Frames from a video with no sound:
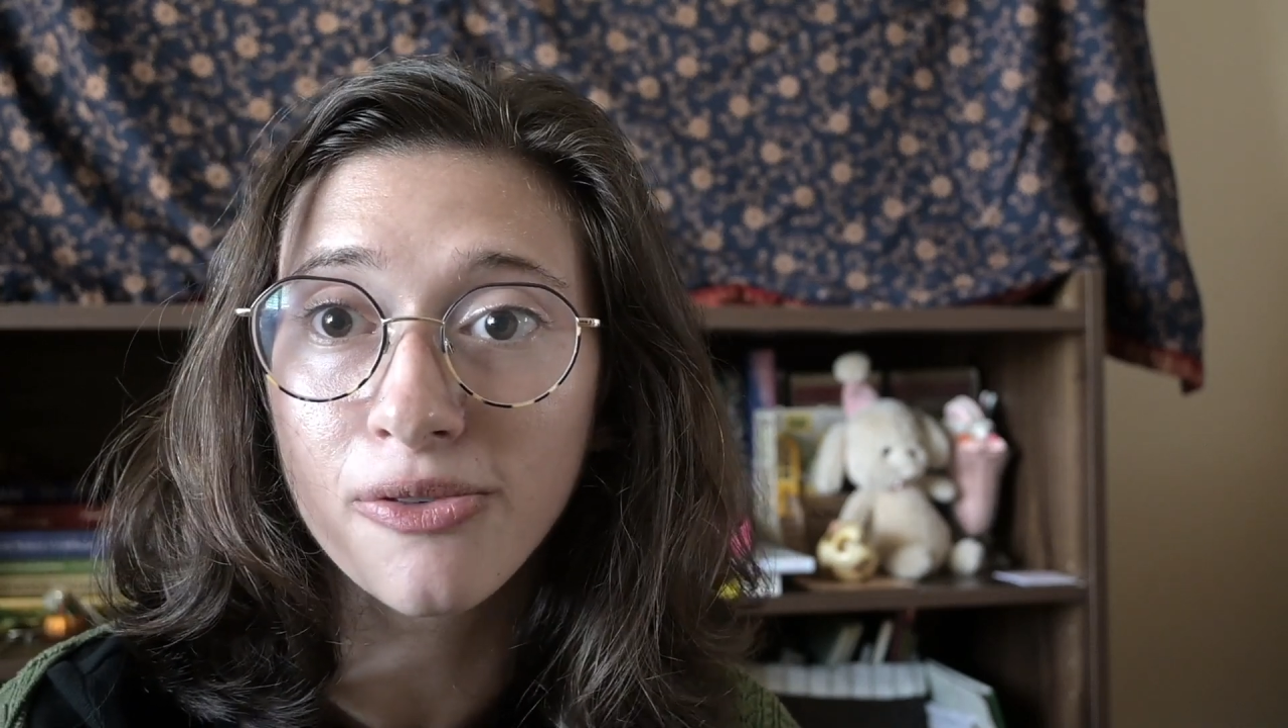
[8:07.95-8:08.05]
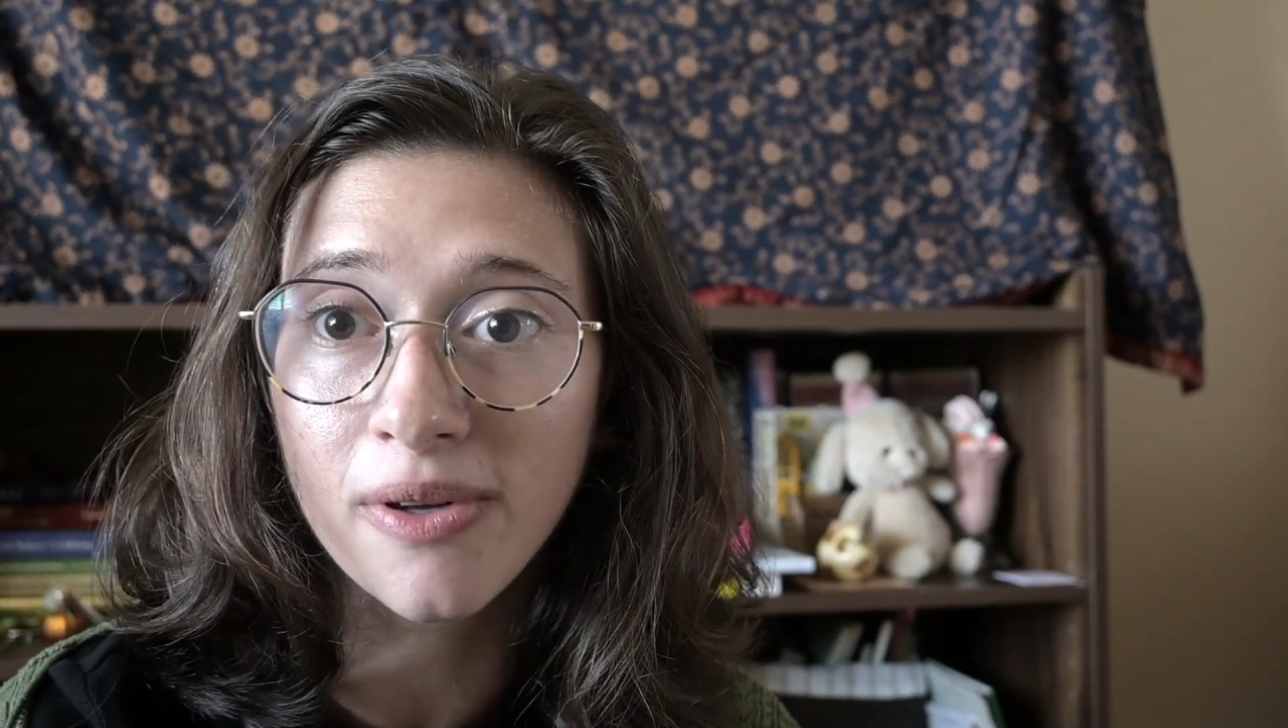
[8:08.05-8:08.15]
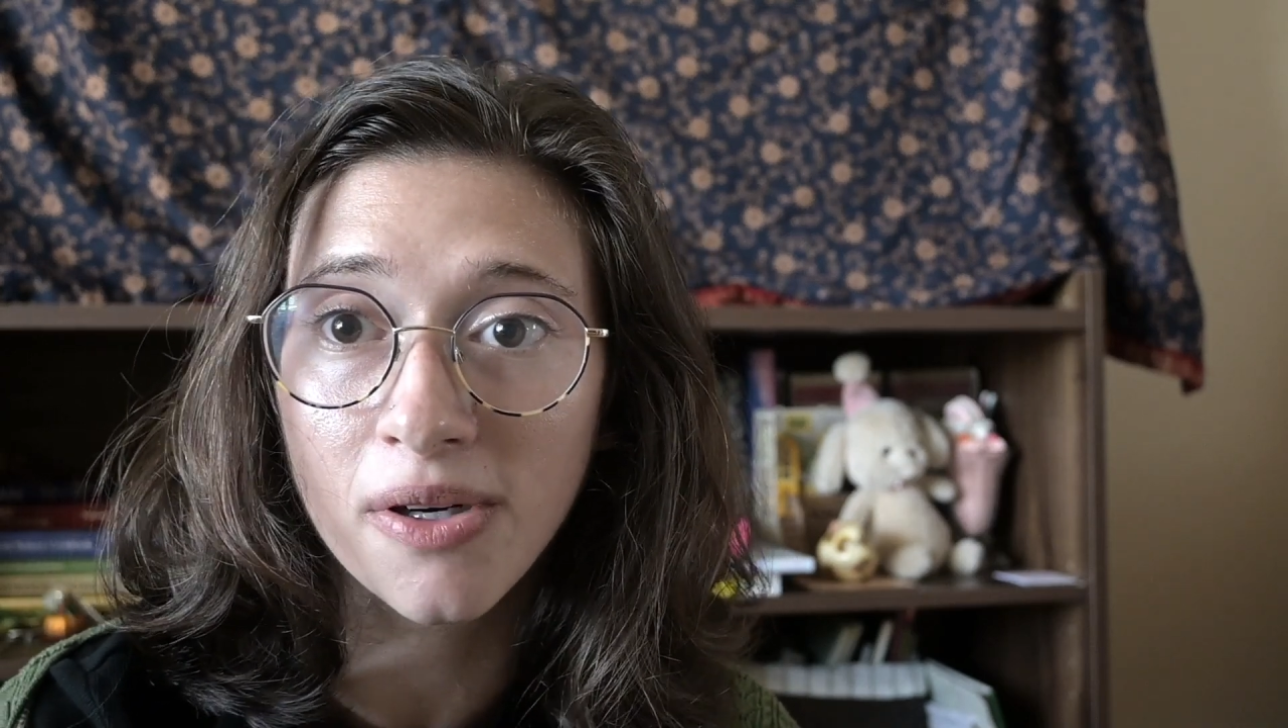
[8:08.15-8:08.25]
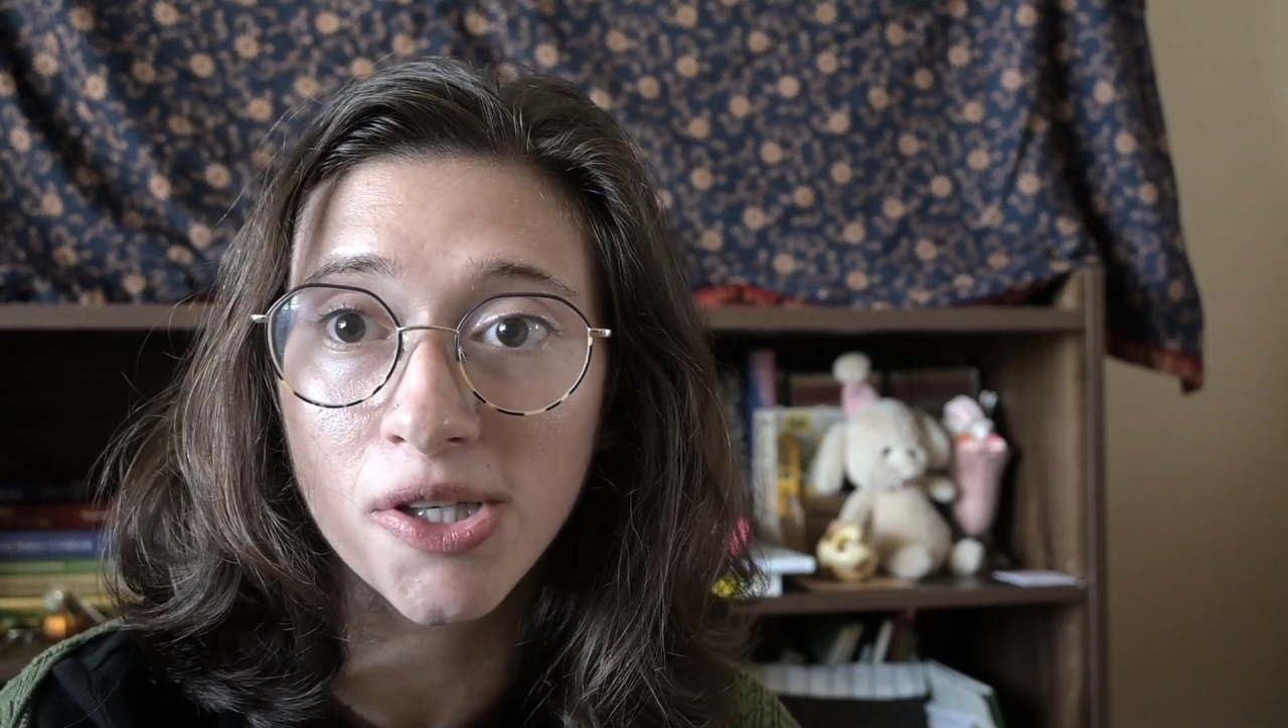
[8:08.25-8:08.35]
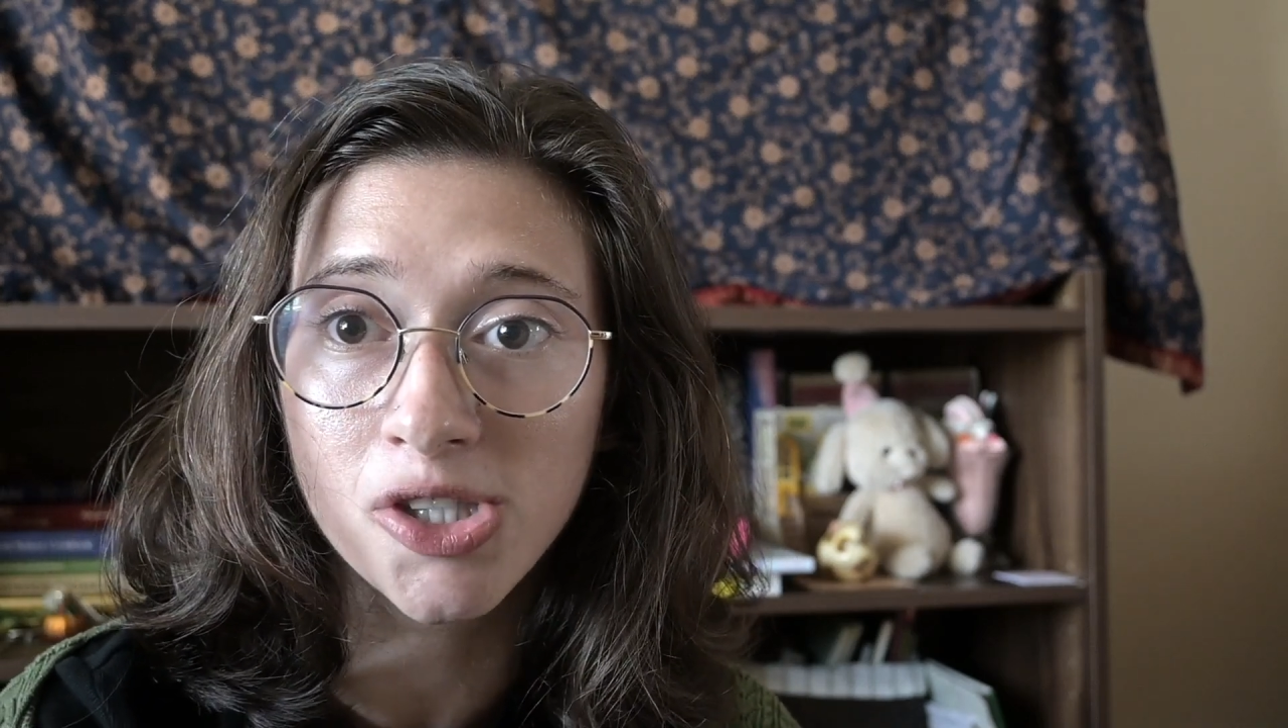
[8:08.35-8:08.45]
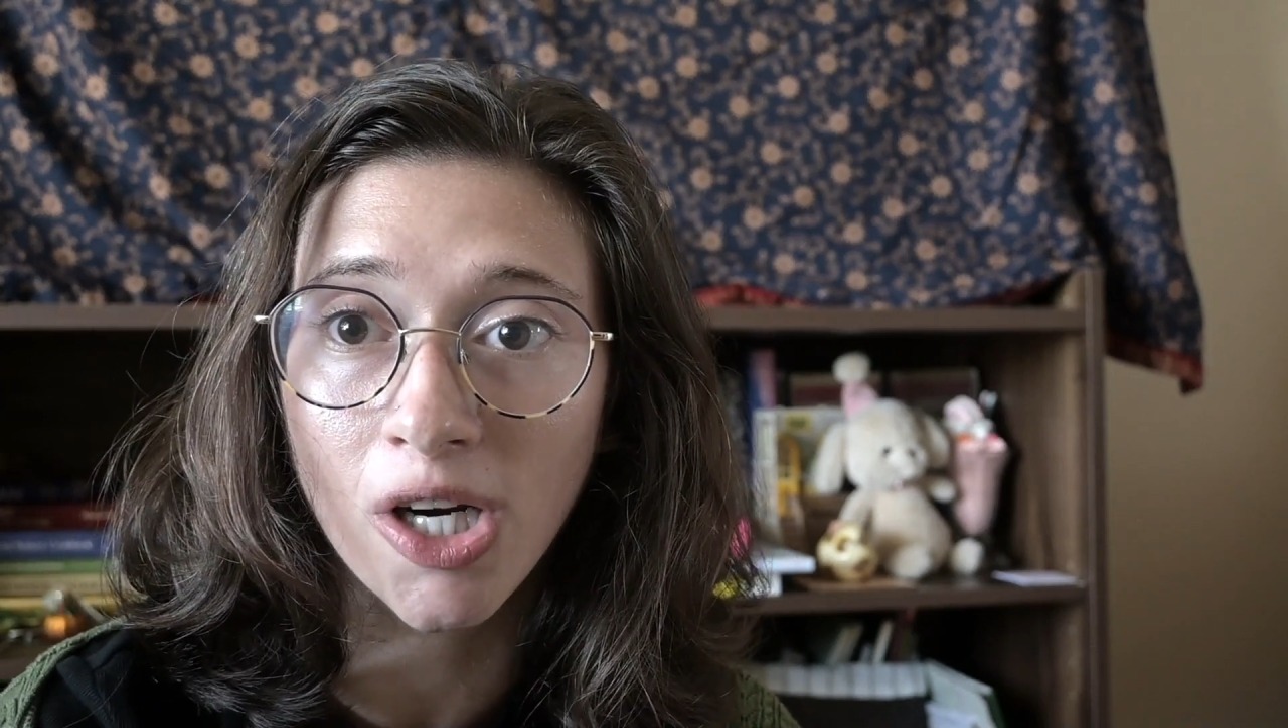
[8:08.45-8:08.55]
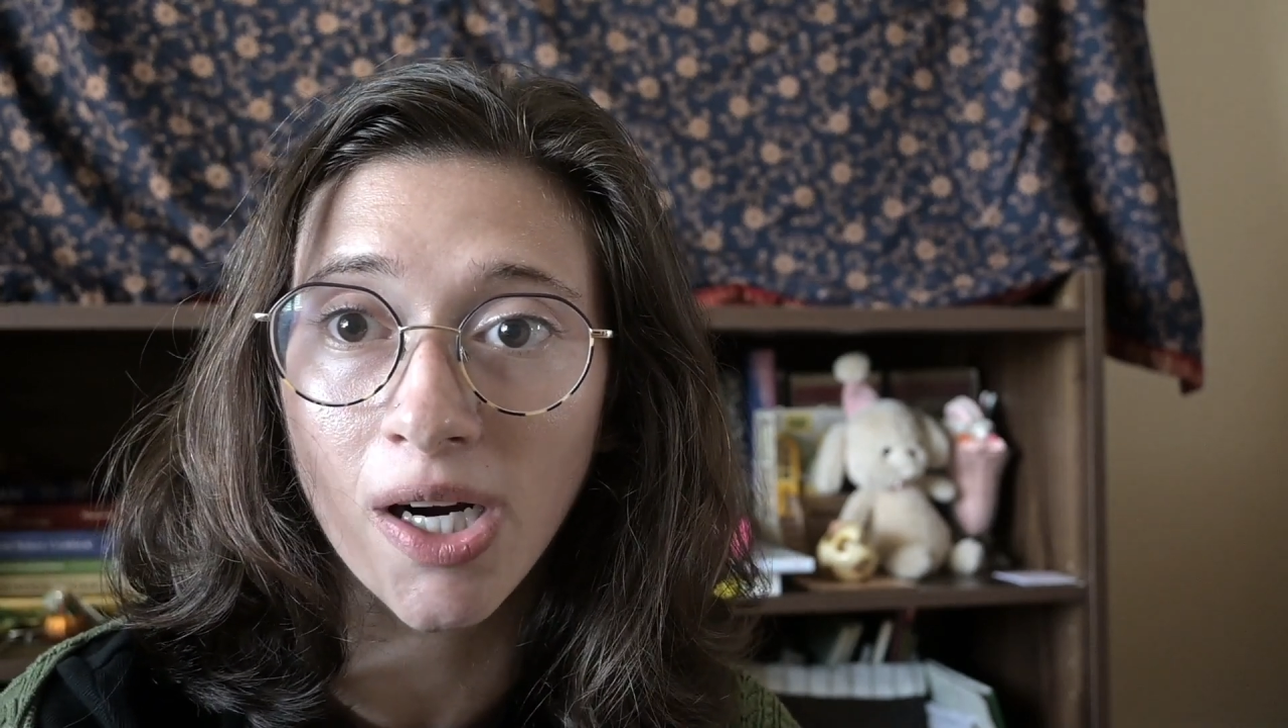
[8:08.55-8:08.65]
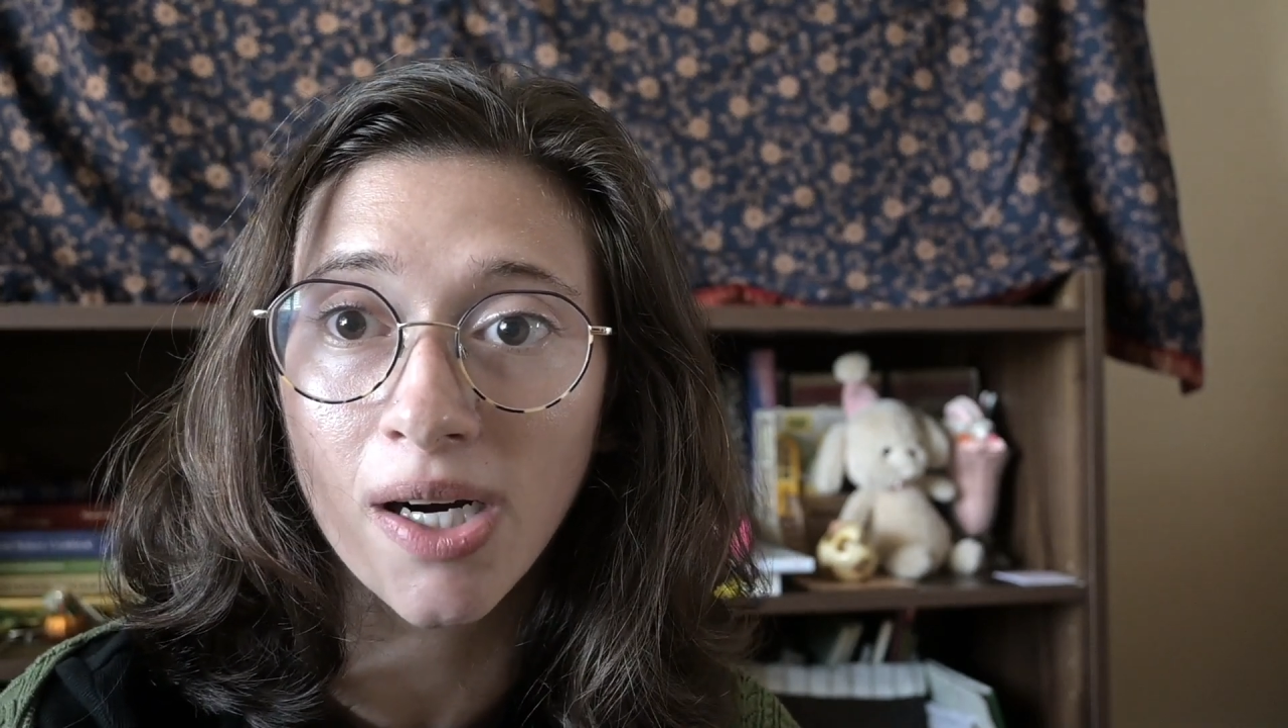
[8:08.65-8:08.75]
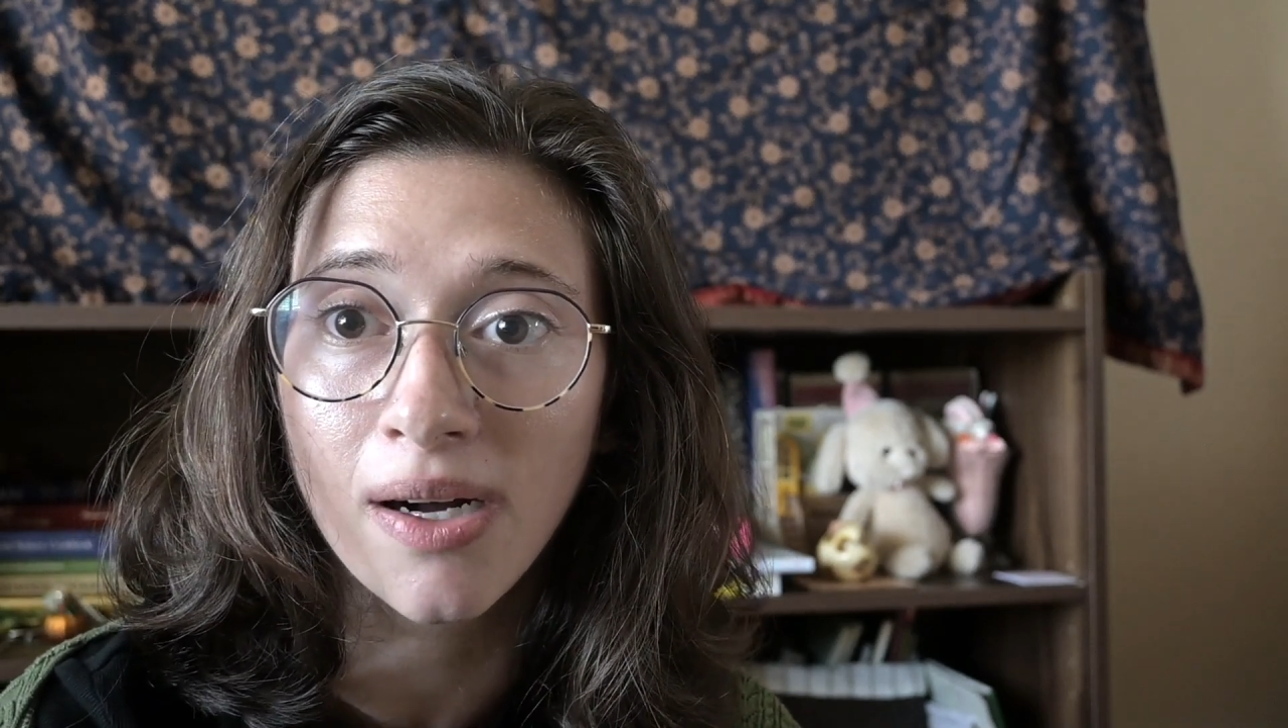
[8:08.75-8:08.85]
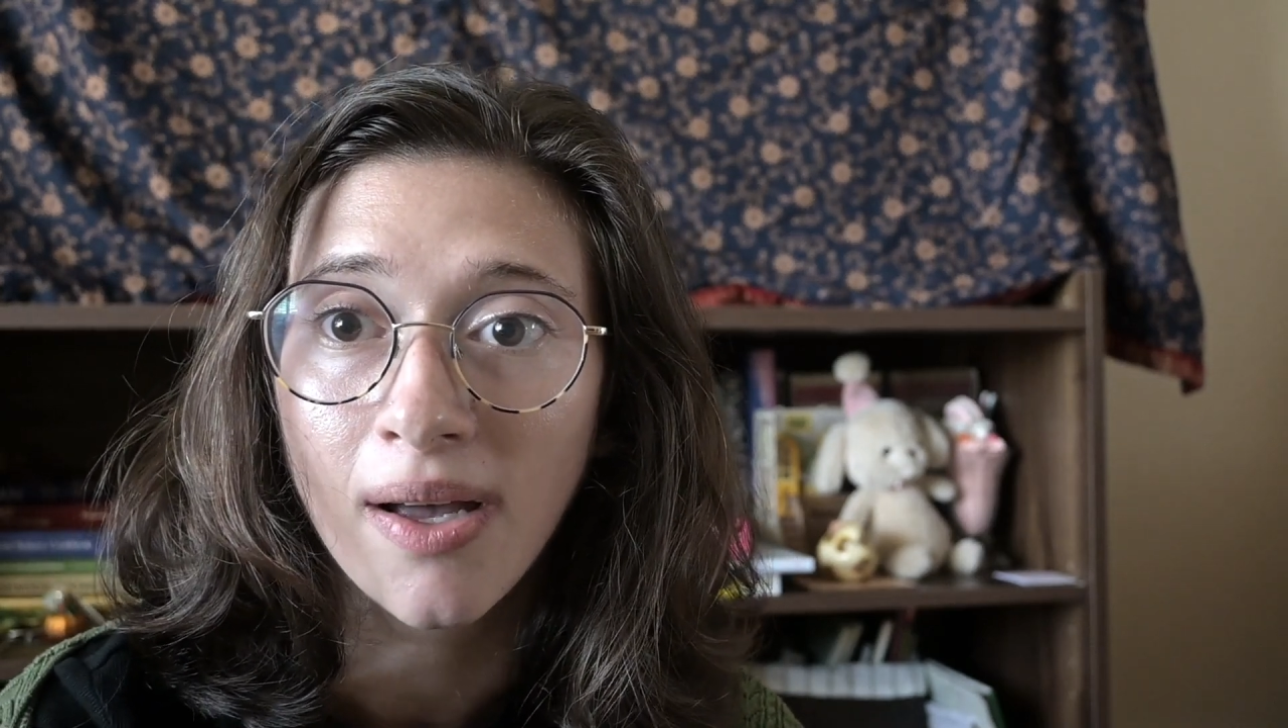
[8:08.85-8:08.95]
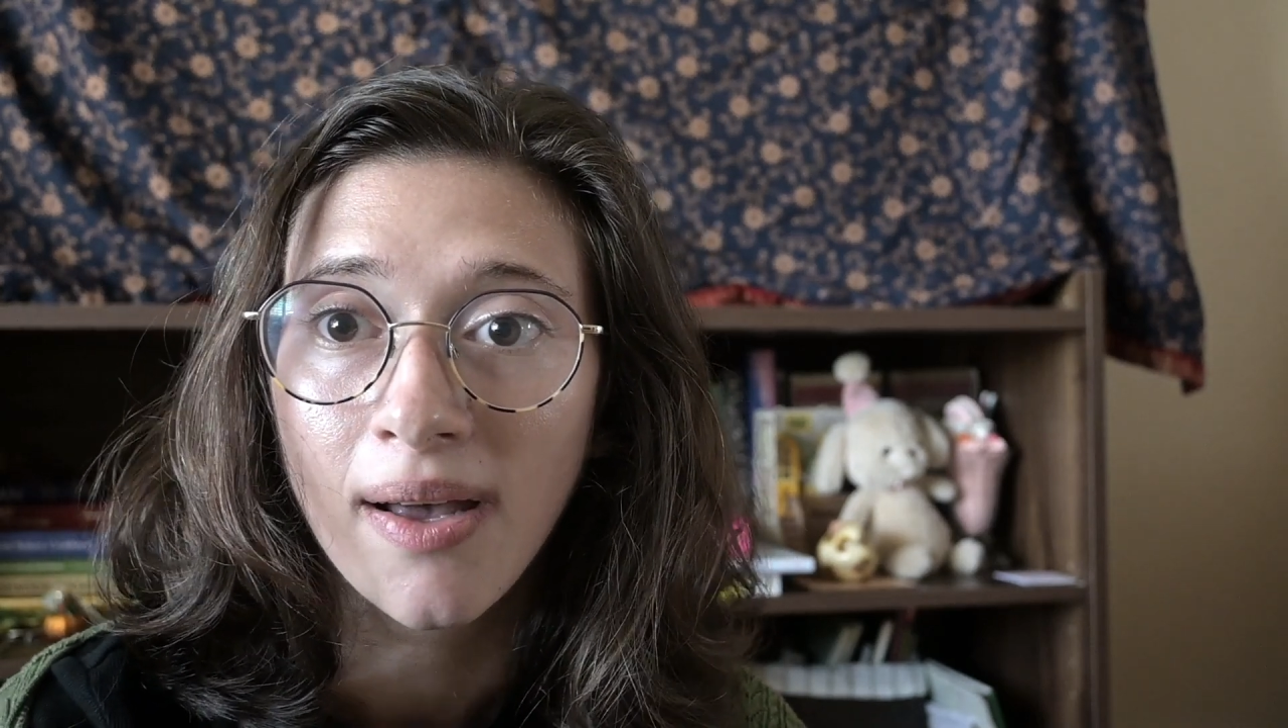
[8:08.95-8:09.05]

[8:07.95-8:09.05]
literature